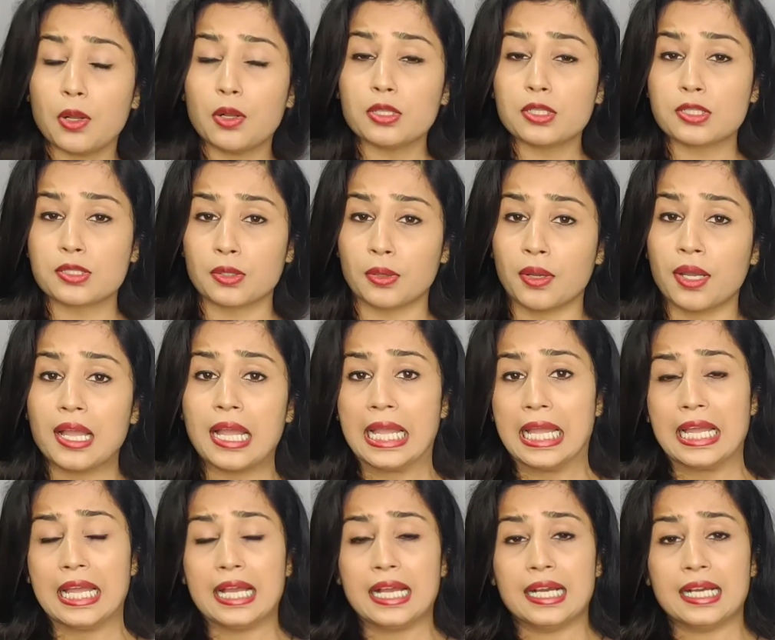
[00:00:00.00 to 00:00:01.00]
Also,
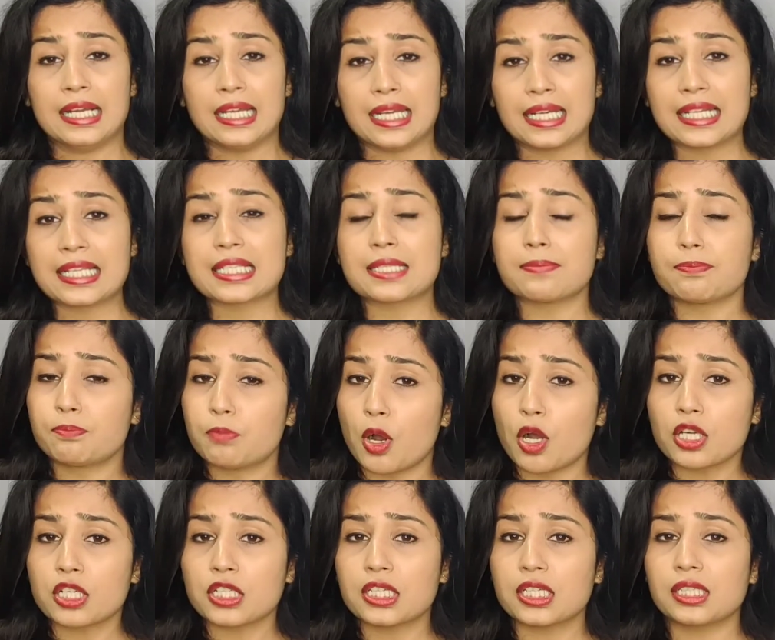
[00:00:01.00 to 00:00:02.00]
it is
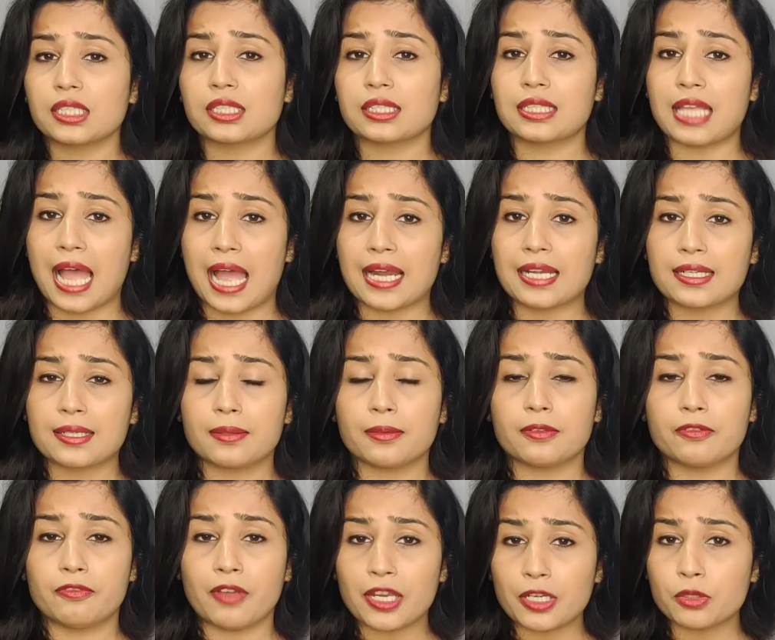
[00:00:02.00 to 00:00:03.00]
important
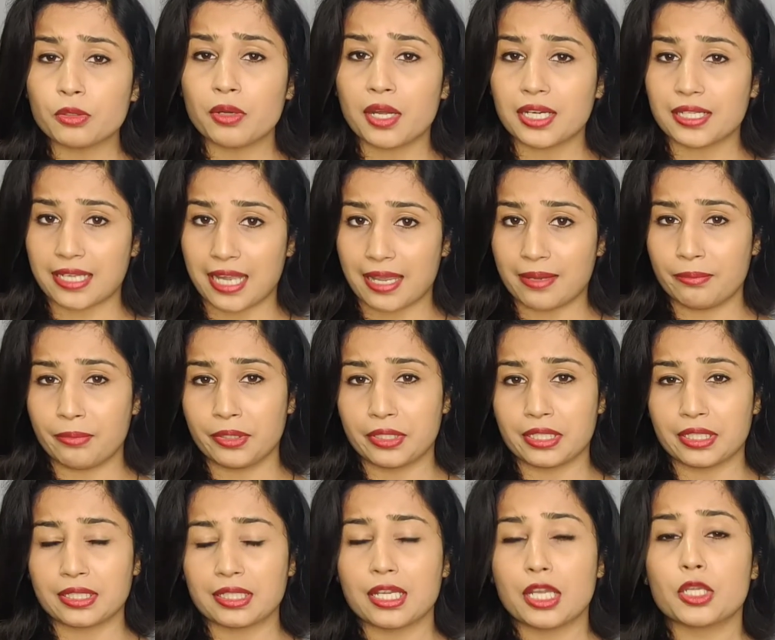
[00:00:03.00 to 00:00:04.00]
that when you are
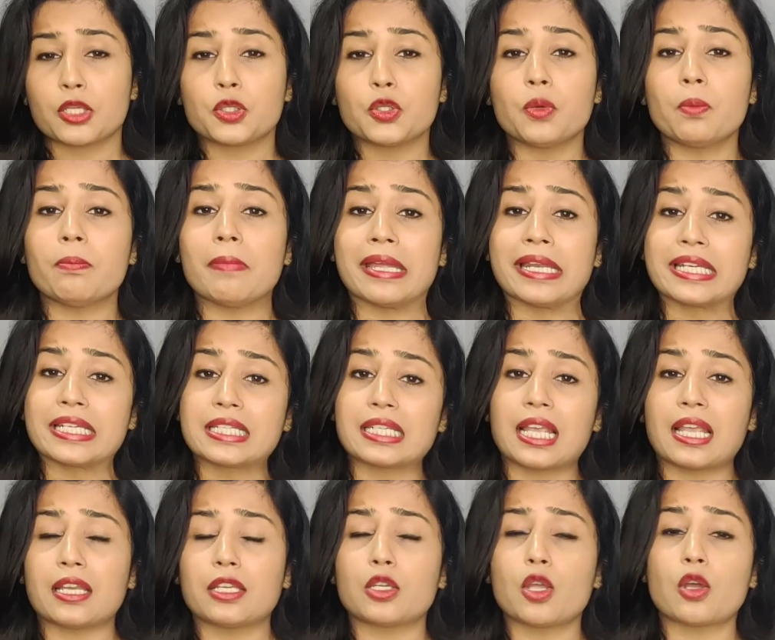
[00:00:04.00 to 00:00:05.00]
diabetic, you
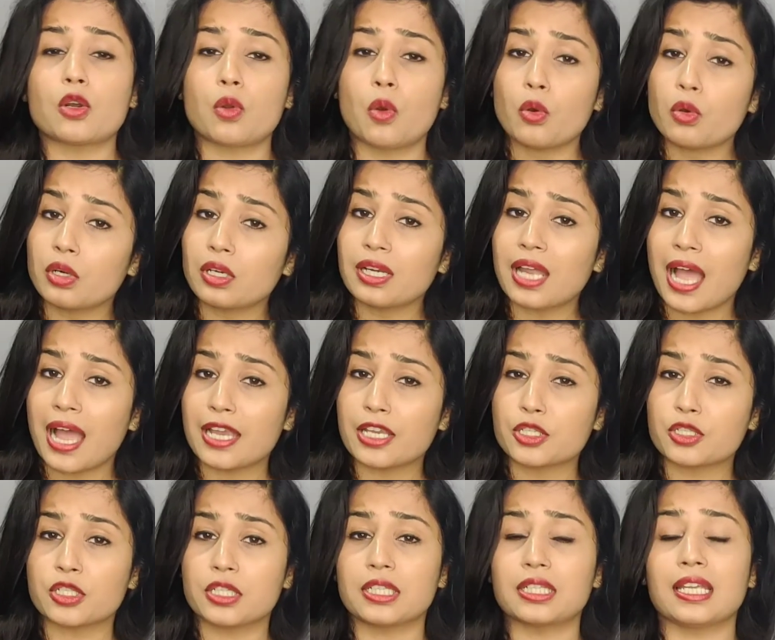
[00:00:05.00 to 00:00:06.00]
maintain your oral
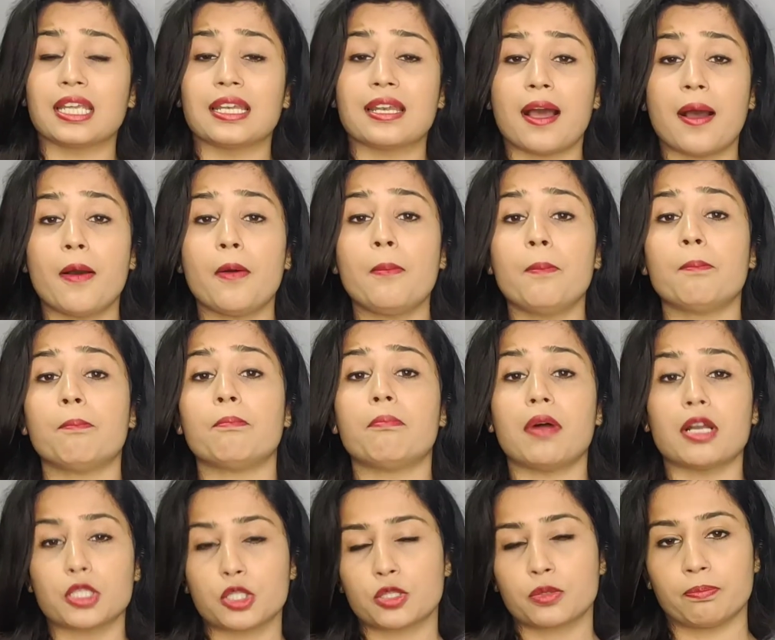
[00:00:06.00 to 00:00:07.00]
hygiene in a
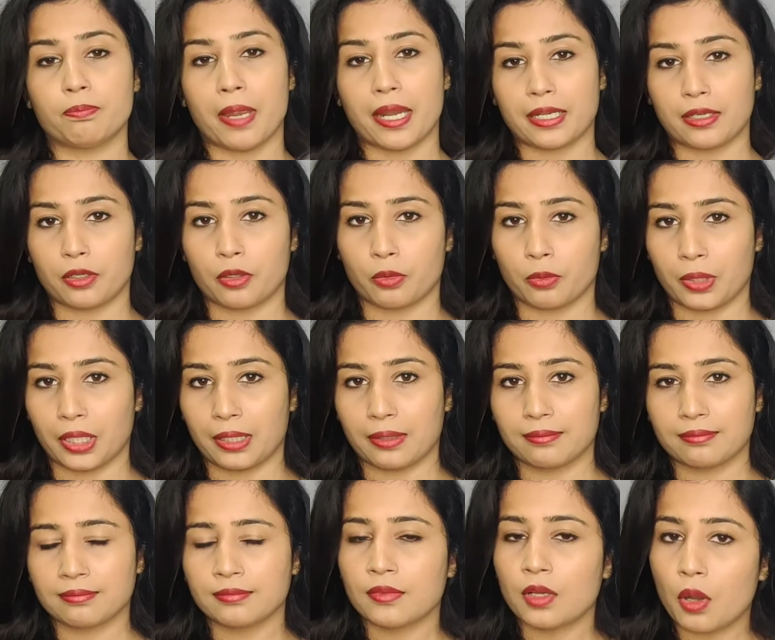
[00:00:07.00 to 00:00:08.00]
much better way.
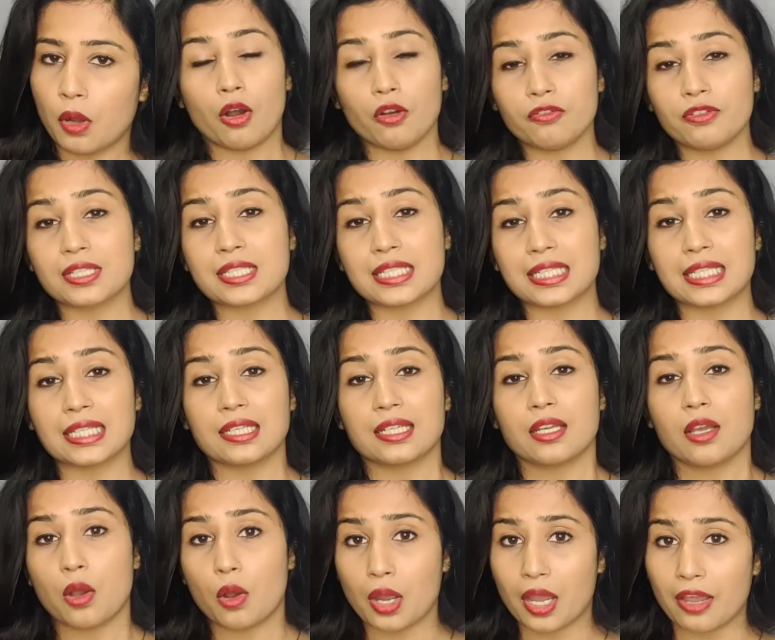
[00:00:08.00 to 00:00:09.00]

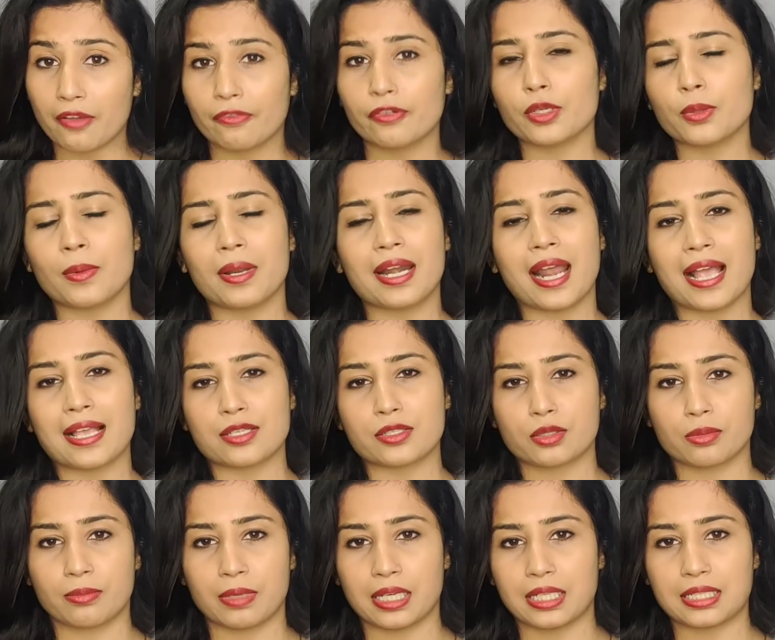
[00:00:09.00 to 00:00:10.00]
Obviously, everyone
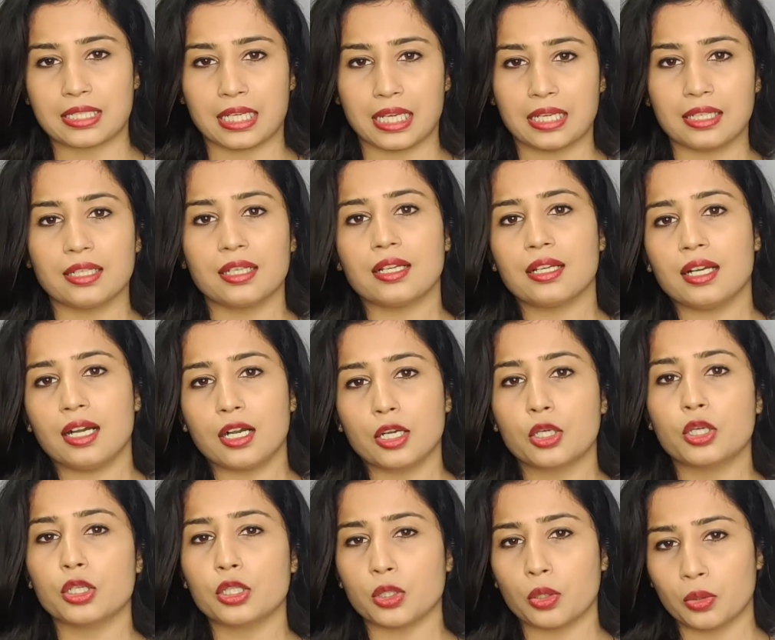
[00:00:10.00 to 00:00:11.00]
has to maintain
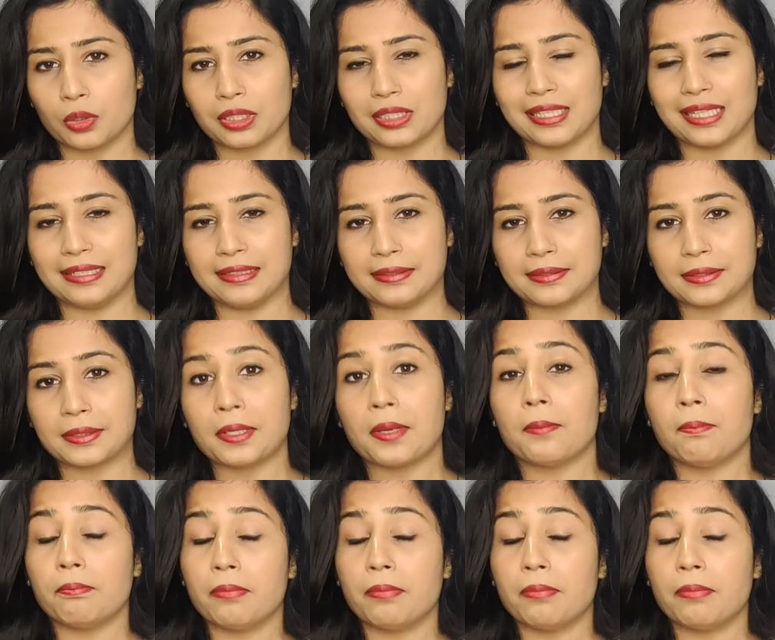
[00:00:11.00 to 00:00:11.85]
a good oral health.